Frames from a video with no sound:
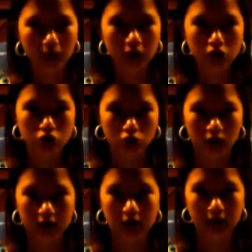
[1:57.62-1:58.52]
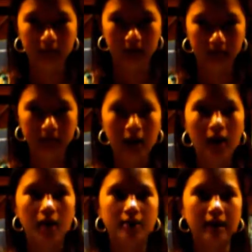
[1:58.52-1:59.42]
and just started typing.
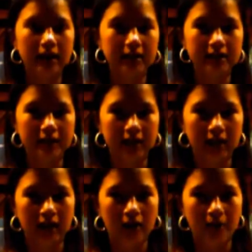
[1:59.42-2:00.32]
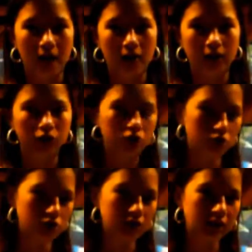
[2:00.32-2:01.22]
Then I get this idea about
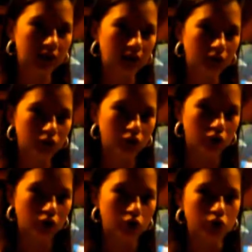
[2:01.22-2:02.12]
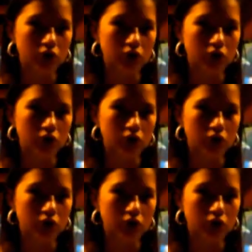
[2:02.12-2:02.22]
introducing the character through the